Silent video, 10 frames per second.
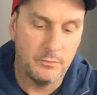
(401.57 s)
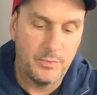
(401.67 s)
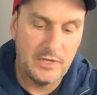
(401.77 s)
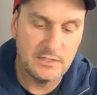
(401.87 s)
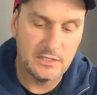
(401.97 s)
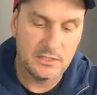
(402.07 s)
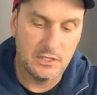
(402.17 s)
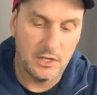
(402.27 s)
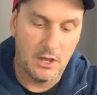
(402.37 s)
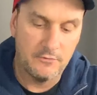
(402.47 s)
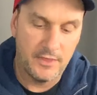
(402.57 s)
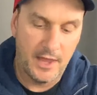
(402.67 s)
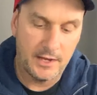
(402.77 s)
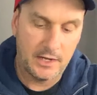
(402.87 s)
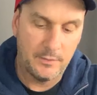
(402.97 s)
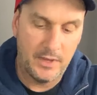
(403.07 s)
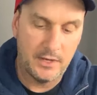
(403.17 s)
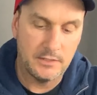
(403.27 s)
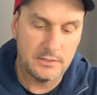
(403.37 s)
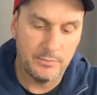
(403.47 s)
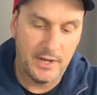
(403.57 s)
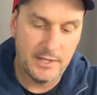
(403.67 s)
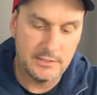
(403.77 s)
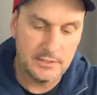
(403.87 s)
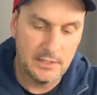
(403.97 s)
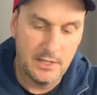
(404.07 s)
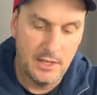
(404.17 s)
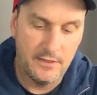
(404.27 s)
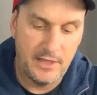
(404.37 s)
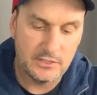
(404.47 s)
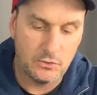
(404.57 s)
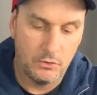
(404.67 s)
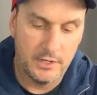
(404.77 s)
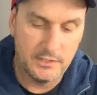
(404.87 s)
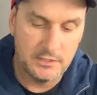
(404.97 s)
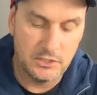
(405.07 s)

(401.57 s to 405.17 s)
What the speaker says: piece that's going to go over that and clip it into place, and that's all it is.